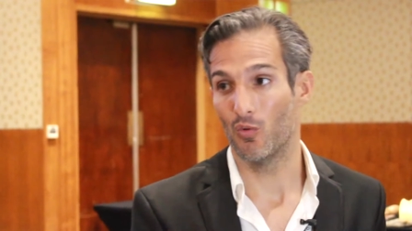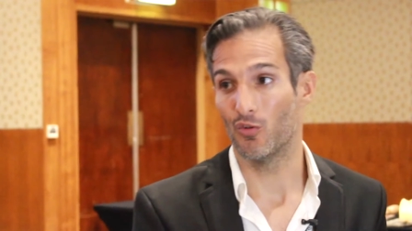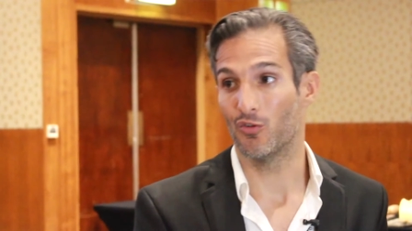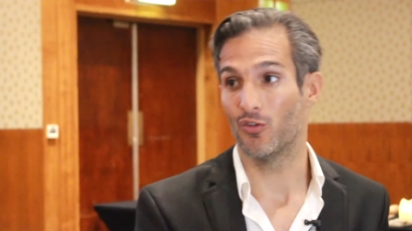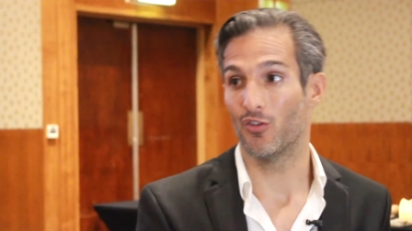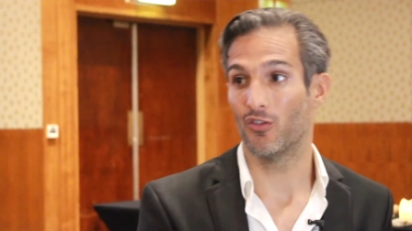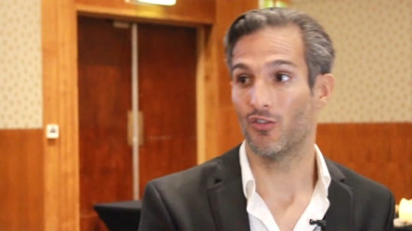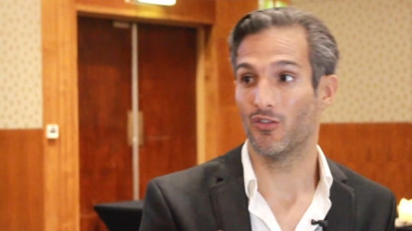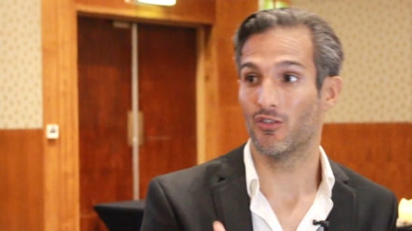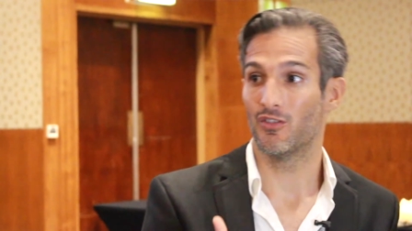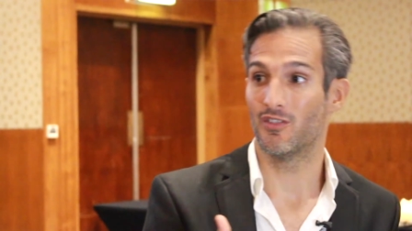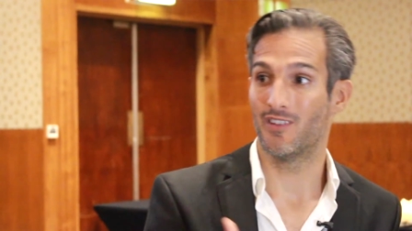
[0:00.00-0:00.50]
which
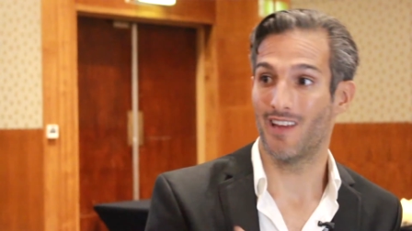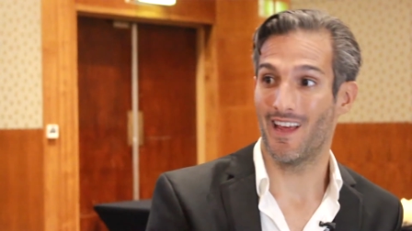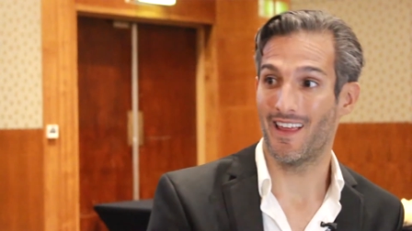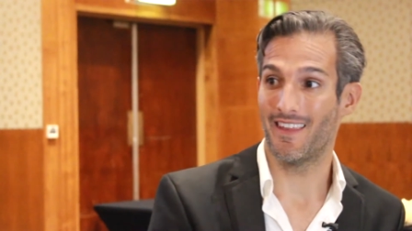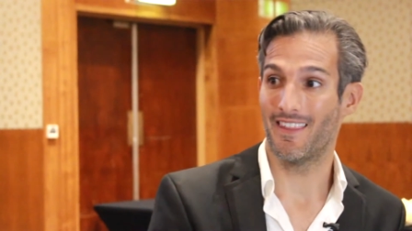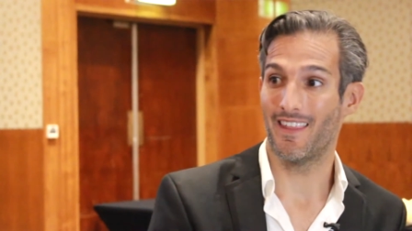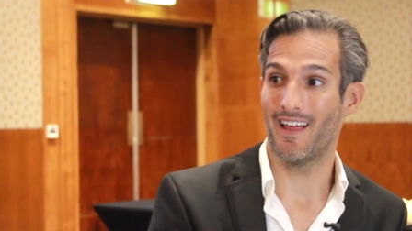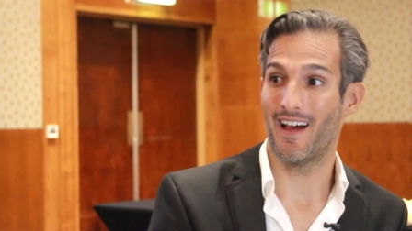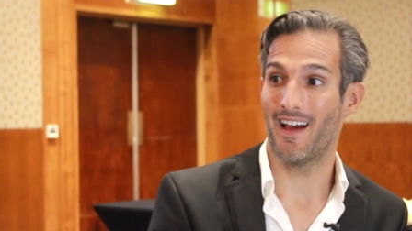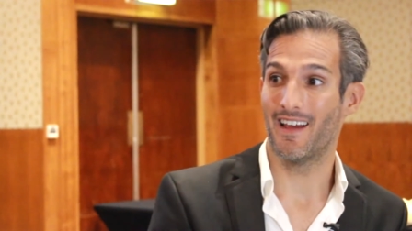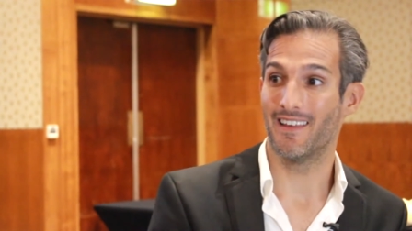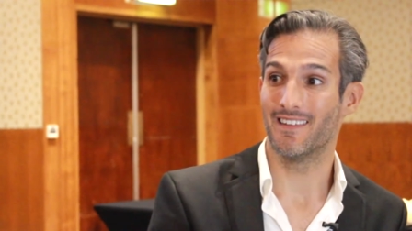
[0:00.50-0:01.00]
is
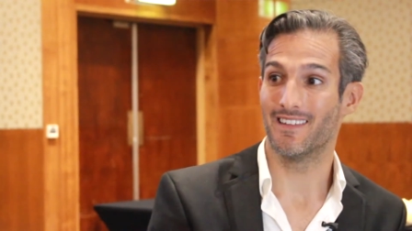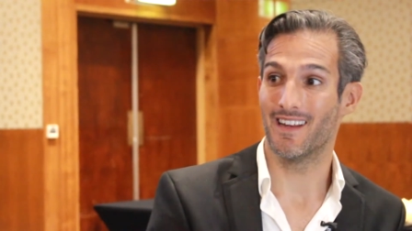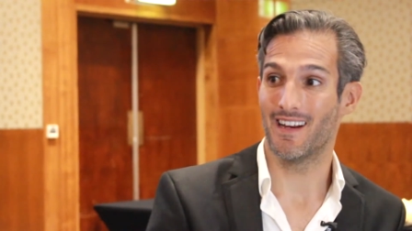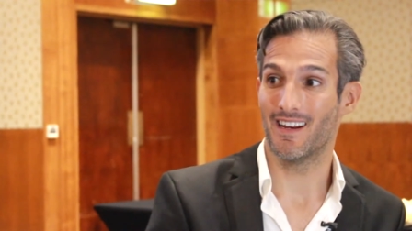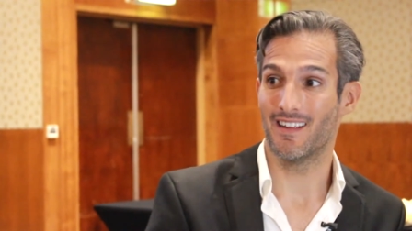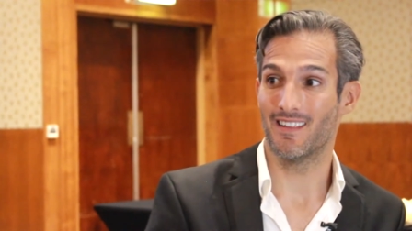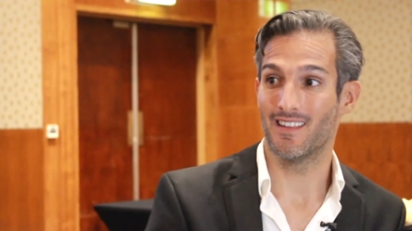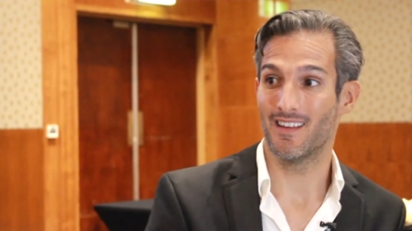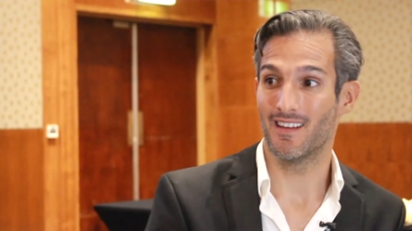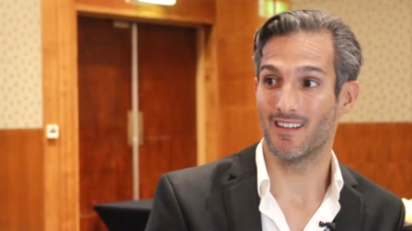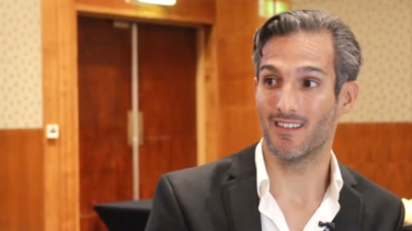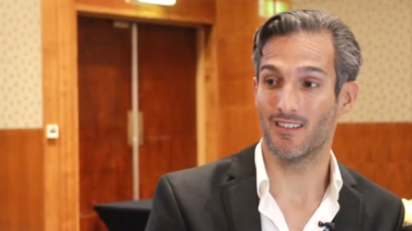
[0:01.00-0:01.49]
deadlines,
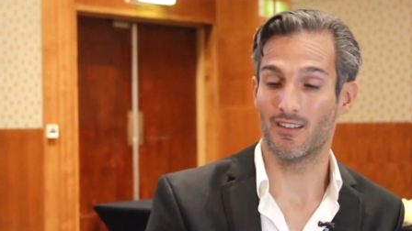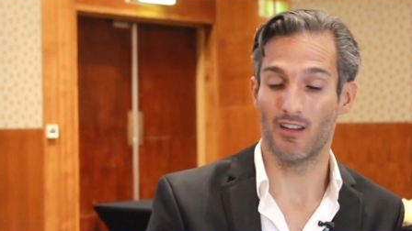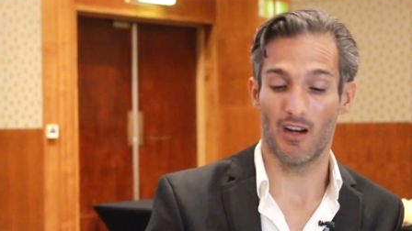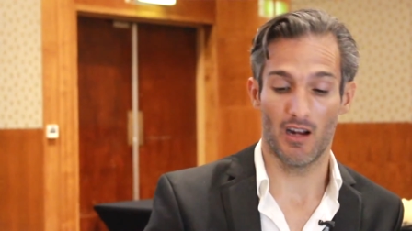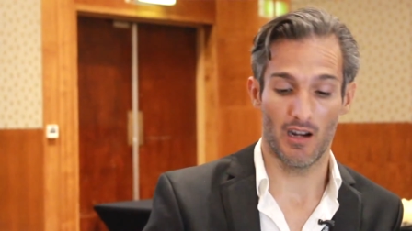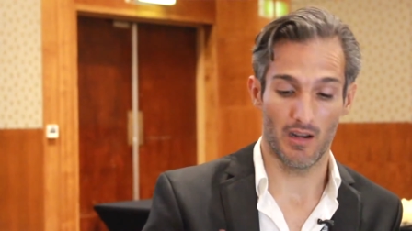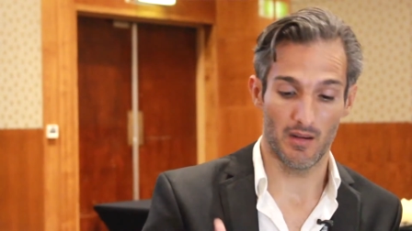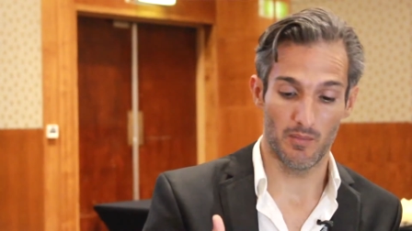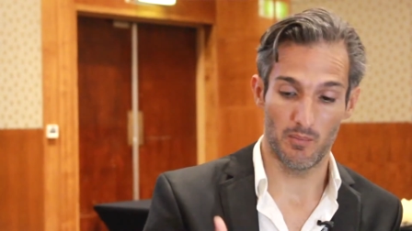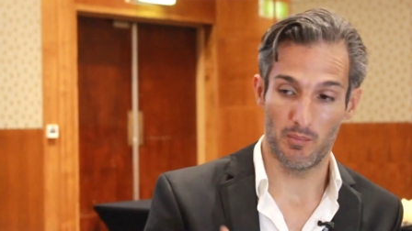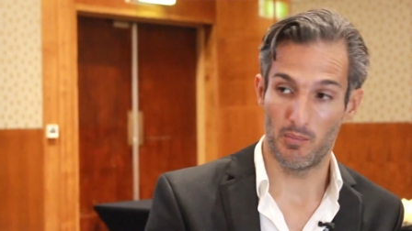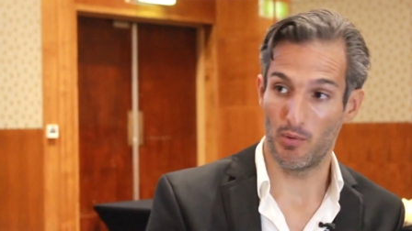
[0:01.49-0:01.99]
getting things done,